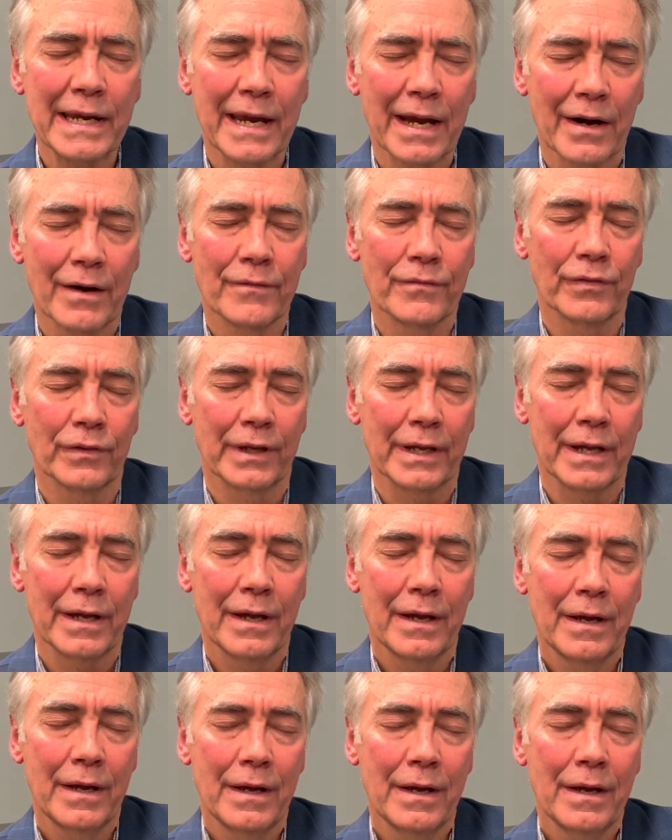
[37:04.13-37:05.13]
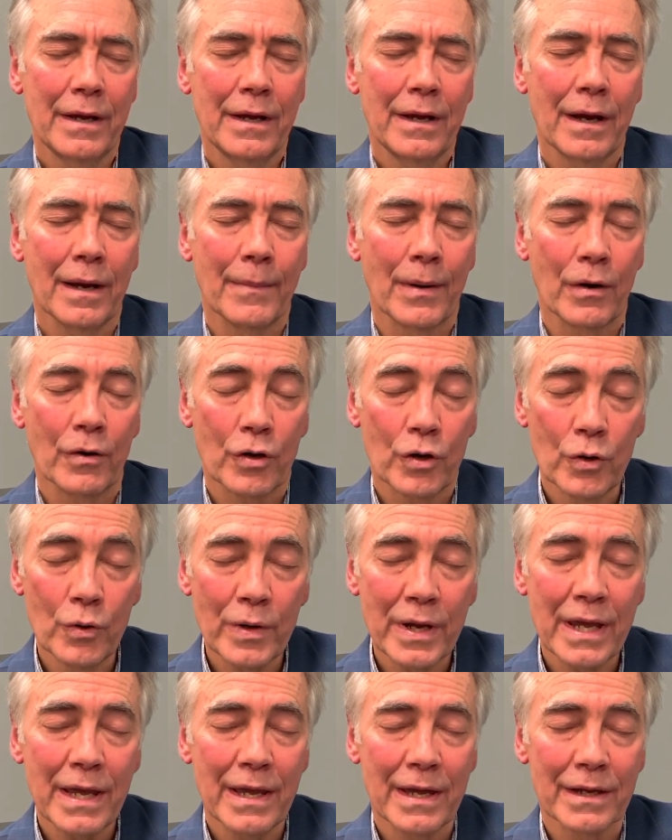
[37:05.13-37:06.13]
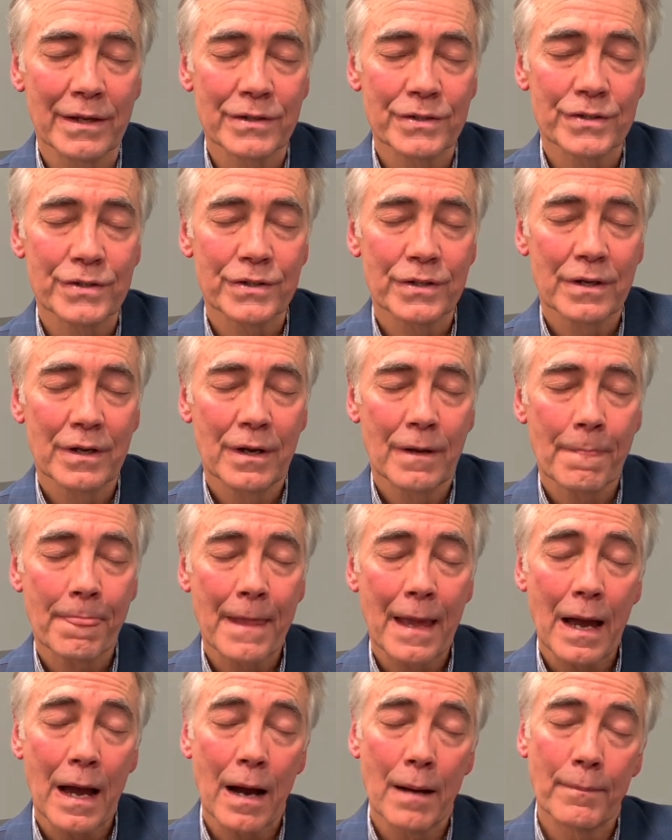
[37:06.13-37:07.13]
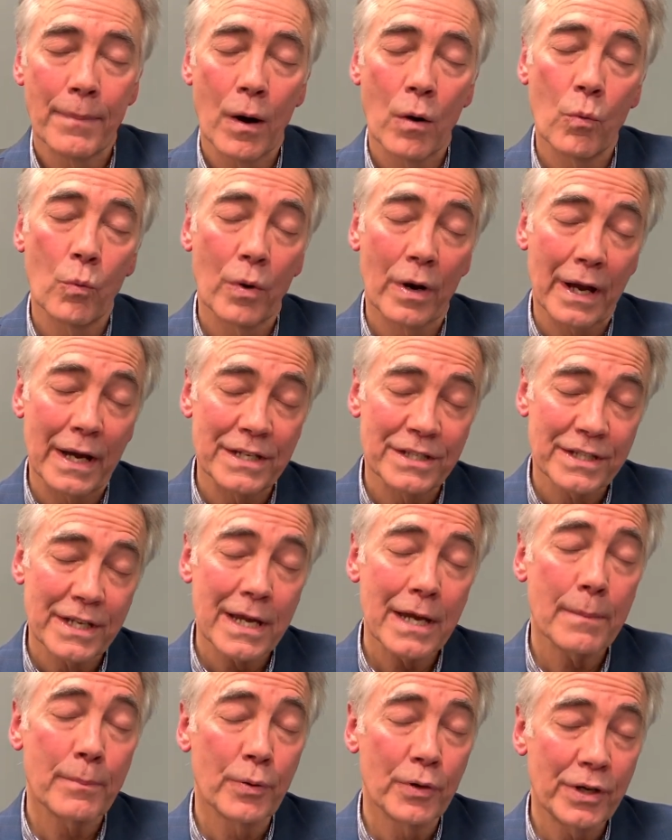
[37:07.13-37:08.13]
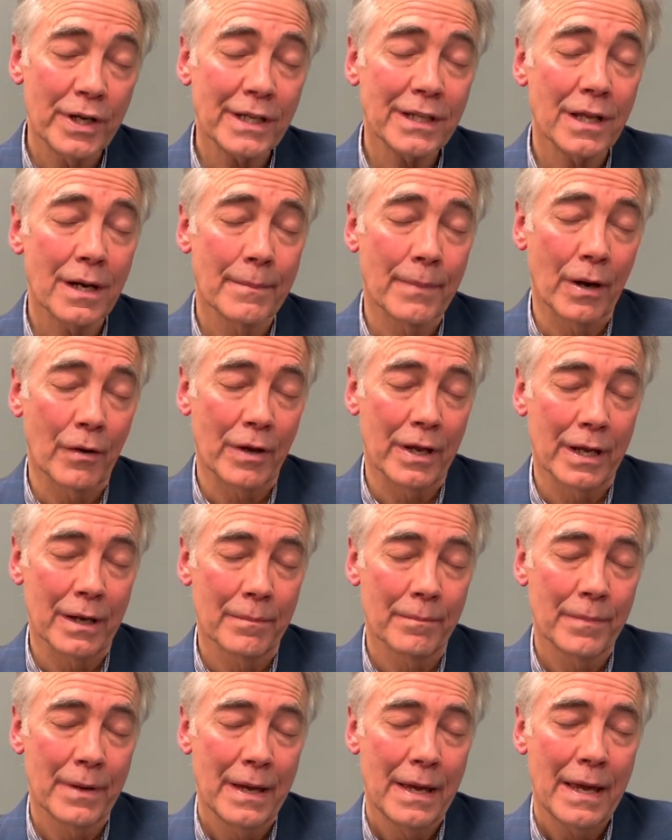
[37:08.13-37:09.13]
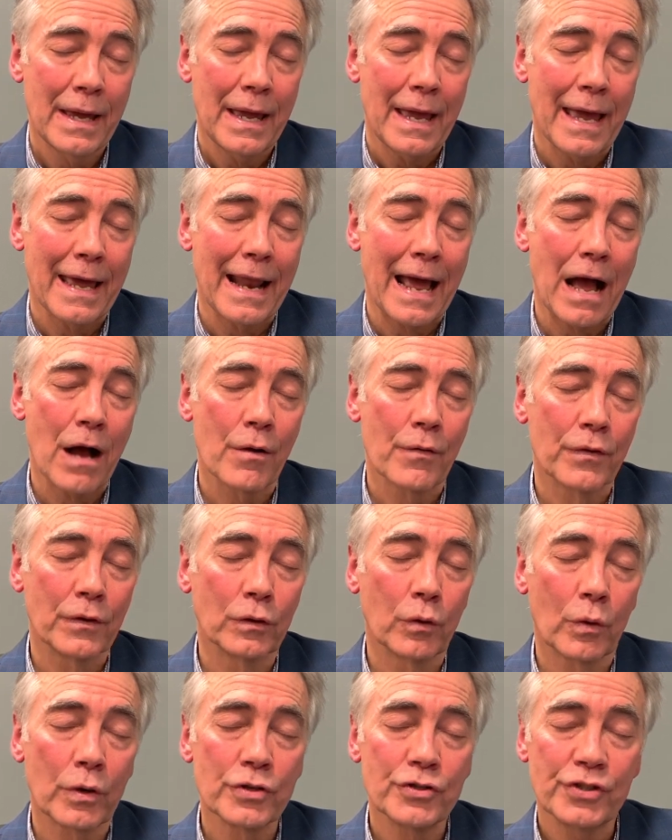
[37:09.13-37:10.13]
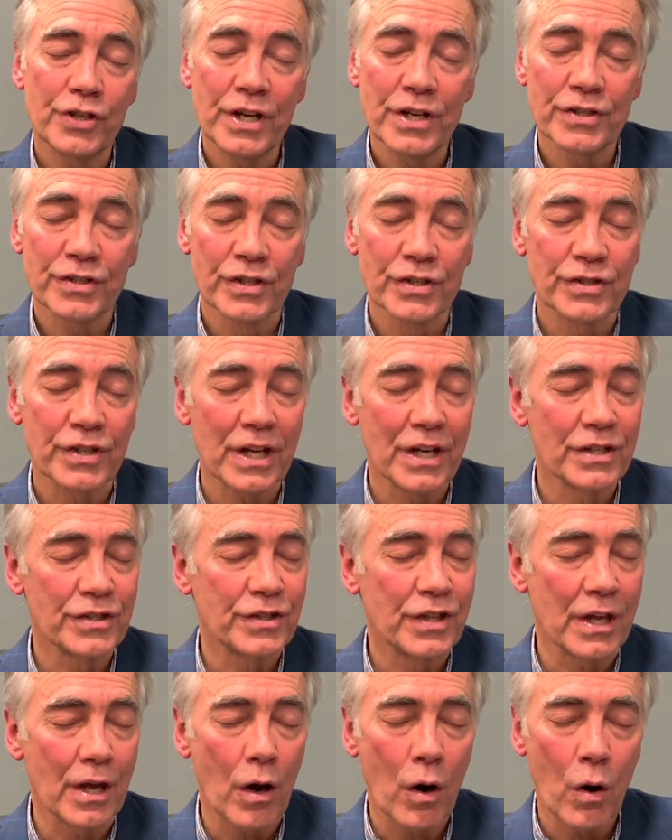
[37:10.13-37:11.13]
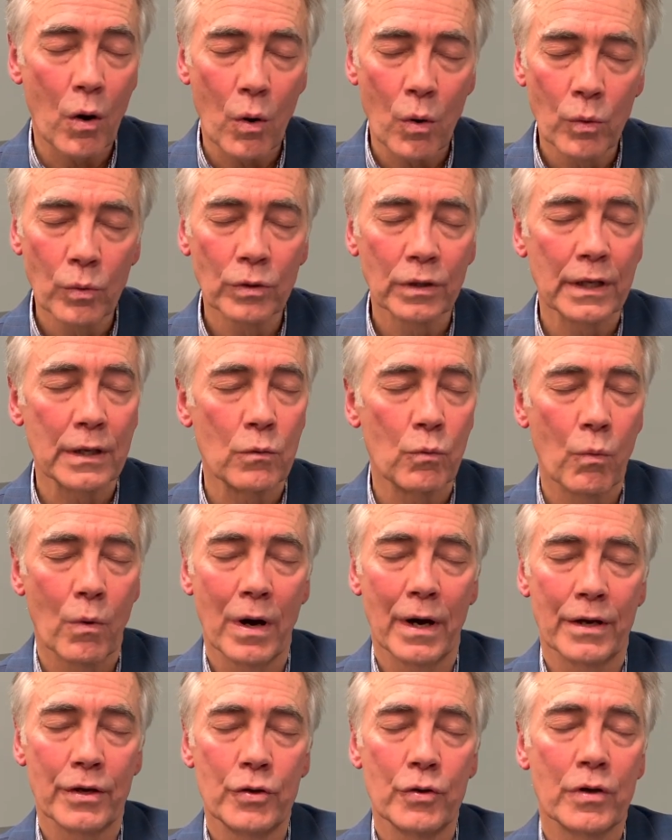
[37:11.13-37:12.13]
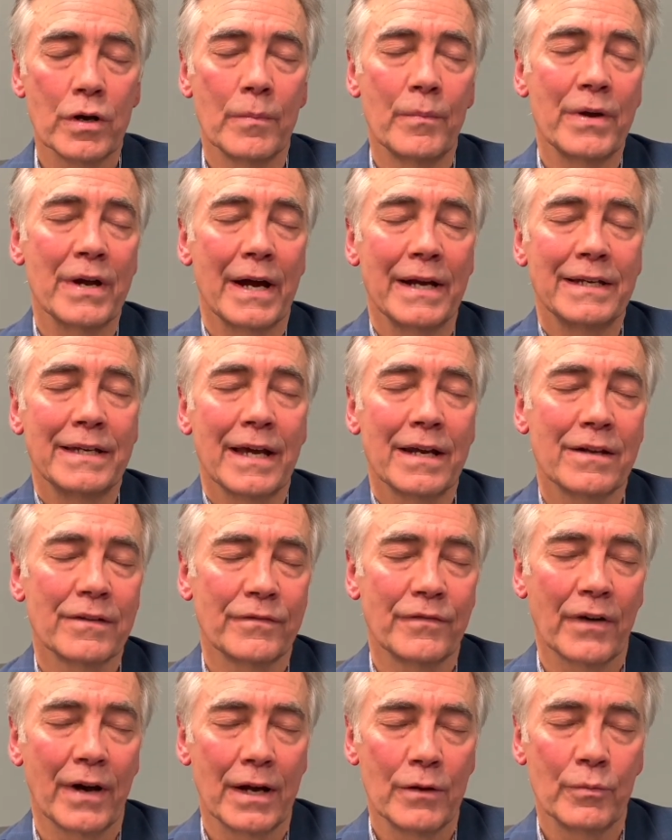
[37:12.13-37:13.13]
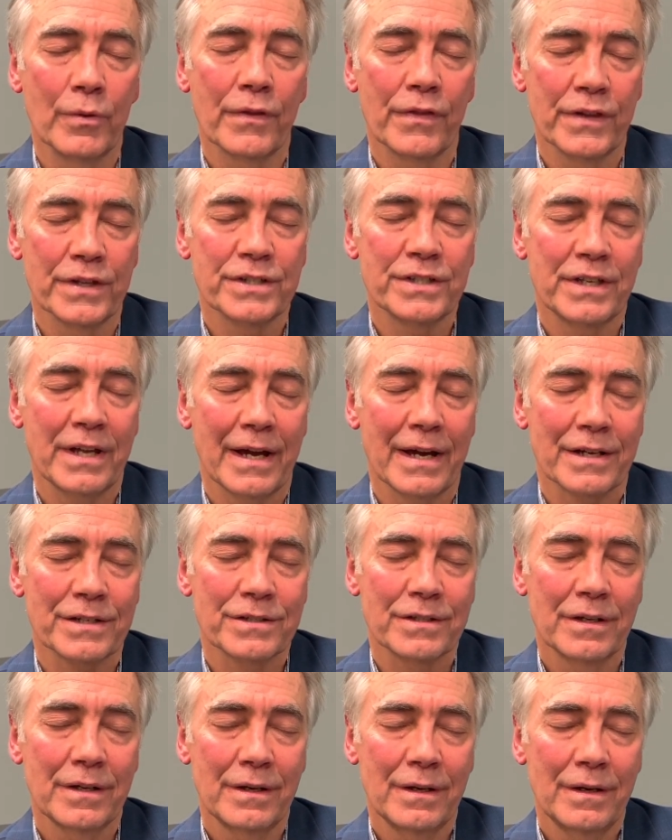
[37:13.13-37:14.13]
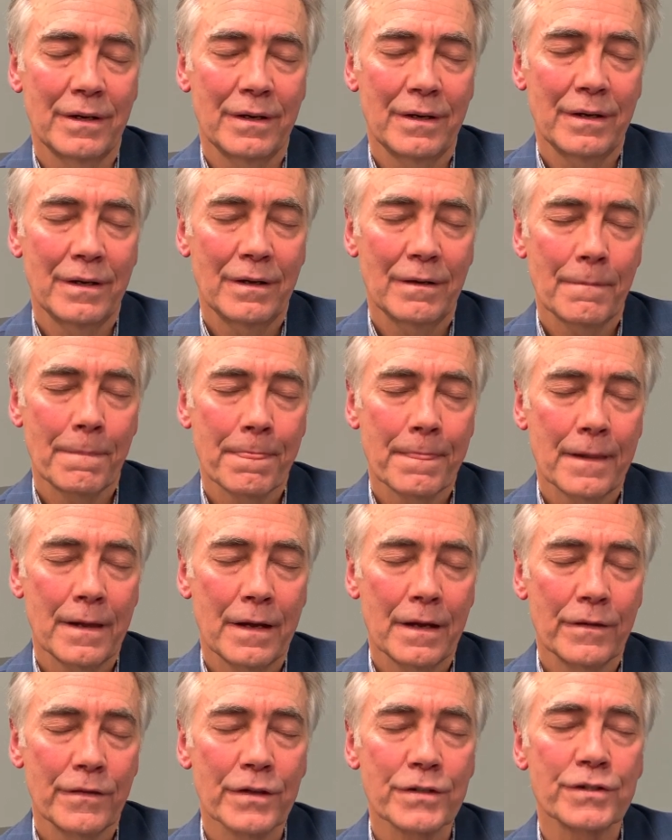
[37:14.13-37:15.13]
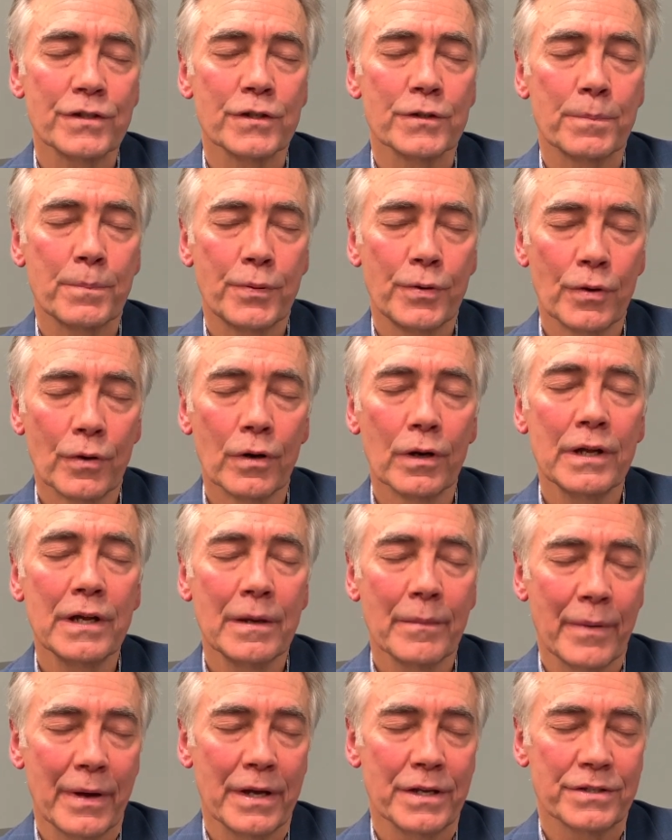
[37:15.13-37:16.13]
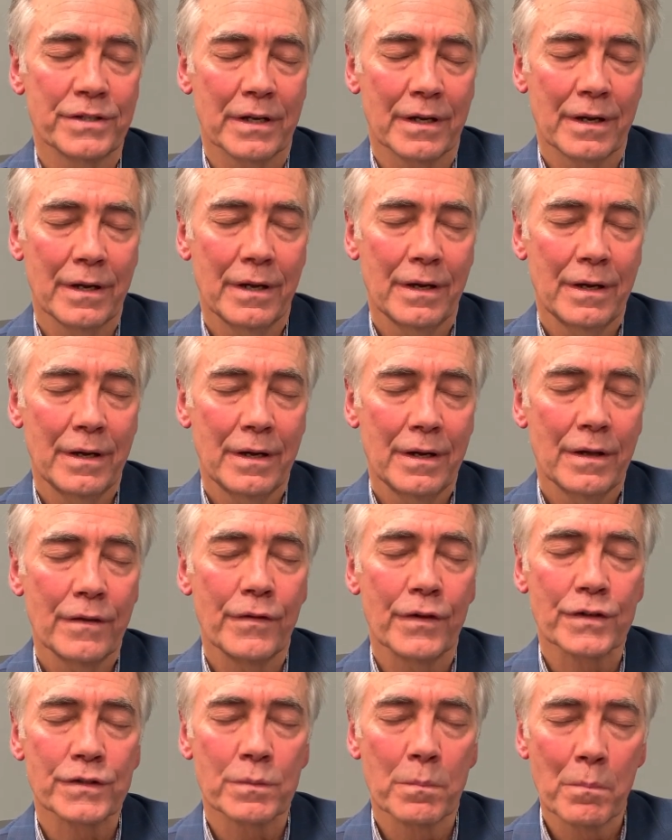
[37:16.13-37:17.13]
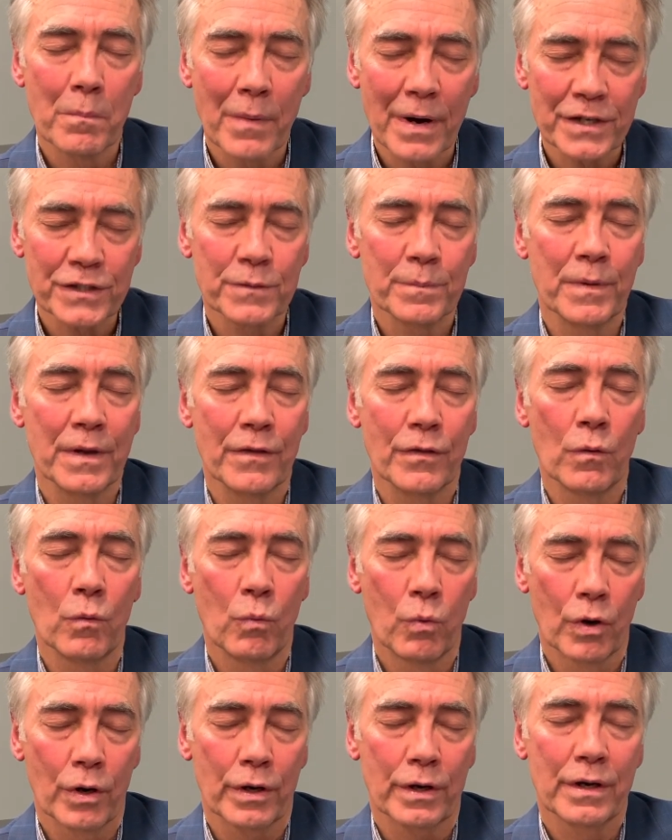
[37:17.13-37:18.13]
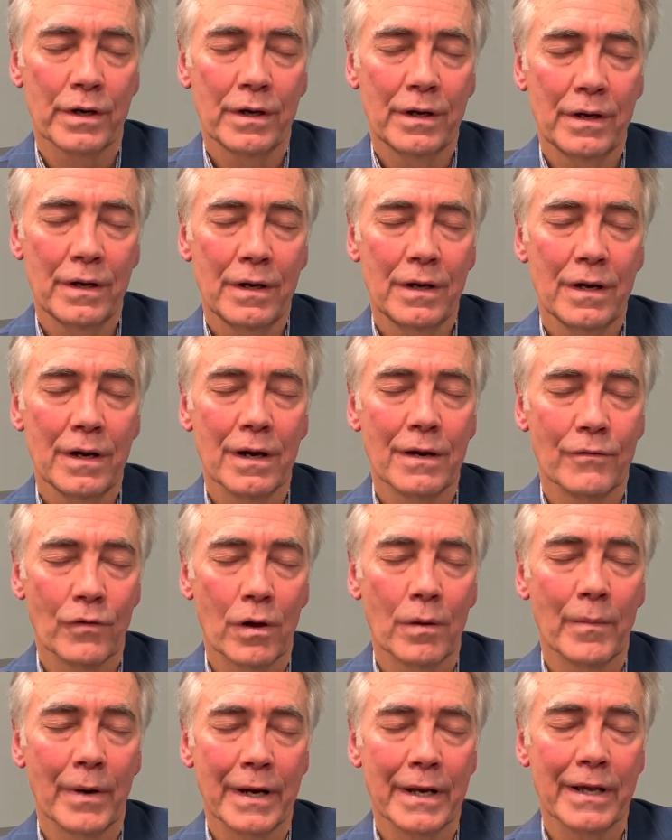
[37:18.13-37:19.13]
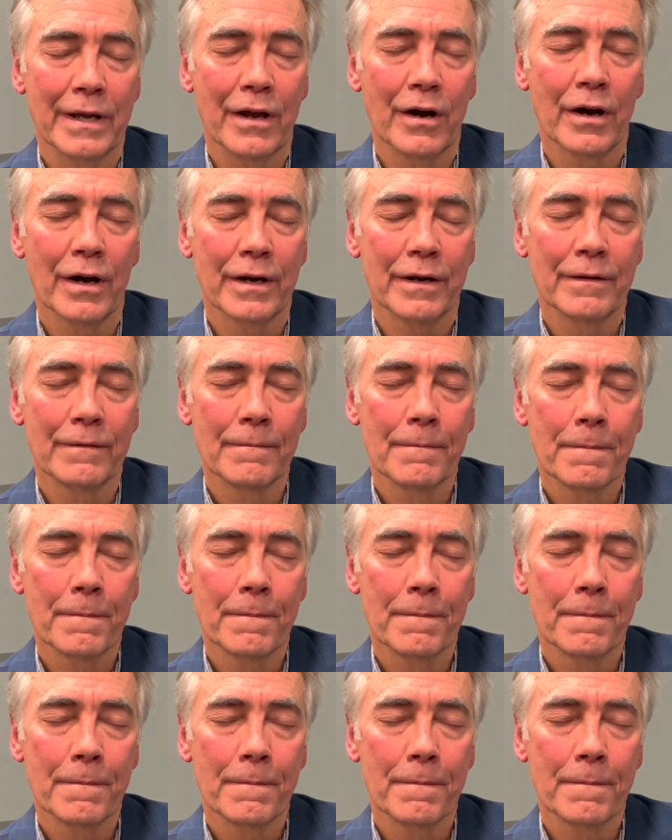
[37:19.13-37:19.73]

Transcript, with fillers: carefully about who He is, about what Isaiah predicted about Him, and how the Lord Jesus is the only one who can be identified with this text. This is purely amazing. This must be the work of Almighty God.